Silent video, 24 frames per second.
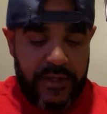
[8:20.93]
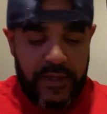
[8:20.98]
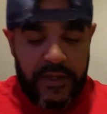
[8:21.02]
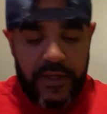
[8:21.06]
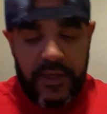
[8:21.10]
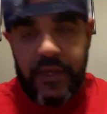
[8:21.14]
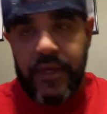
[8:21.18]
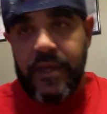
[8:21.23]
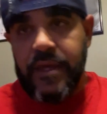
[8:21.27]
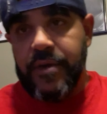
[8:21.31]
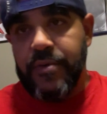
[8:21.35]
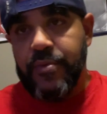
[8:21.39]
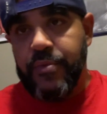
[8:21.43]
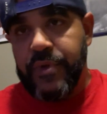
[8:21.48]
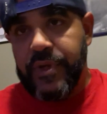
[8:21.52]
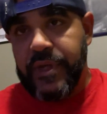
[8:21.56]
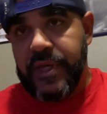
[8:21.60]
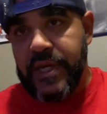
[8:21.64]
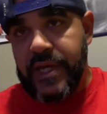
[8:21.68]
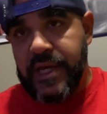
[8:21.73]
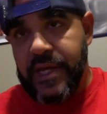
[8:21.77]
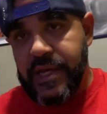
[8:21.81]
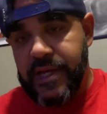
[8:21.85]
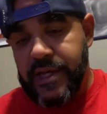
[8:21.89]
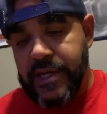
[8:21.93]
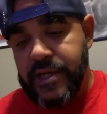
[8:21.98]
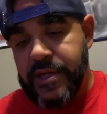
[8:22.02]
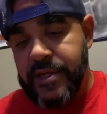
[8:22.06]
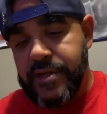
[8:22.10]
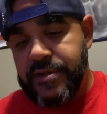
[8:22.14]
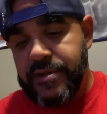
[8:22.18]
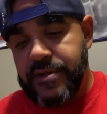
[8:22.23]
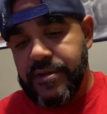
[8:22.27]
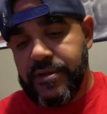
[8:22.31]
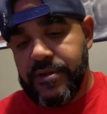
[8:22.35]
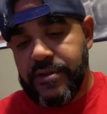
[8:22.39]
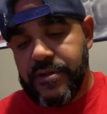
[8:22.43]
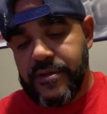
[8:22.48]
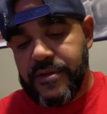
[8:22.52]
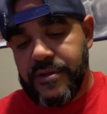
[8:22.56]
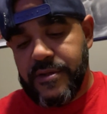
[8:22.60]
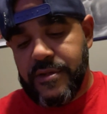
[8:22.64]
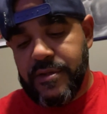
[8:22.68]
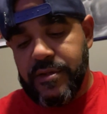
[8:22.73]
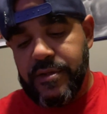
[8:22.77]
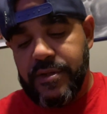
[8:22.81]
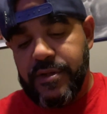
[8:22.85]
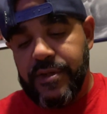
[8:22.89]
And we got
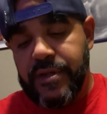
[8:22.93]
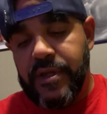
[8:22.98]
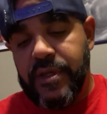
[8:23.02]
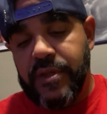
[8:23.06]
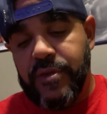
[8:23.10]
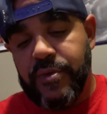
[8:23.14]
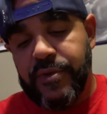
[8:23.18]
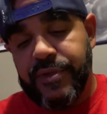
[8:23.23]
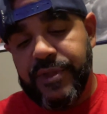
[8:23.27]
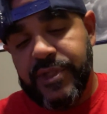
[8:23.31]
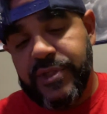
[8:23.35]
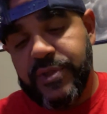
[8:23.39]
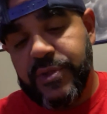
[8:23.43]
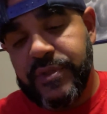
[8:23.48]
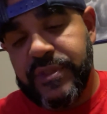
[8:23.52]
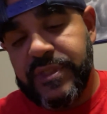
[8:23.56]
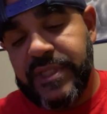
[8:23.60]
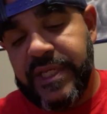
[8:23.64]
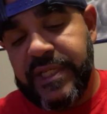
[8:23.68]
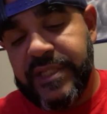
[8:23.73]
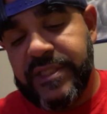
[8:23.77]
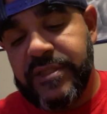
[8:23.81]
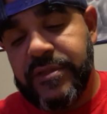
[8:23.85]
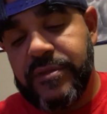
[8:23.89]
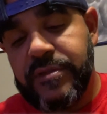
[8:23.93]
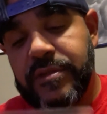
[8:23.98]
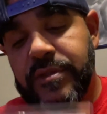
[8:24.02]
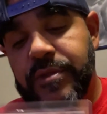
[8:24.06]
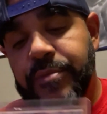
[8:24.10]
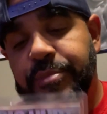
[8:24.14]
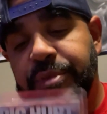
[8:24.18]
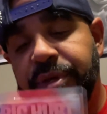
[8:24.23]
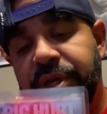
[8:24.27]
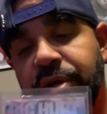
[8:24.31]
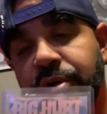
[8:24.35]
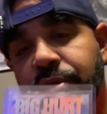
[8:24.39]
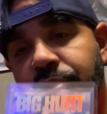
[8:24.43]
another one. This was nice. The Big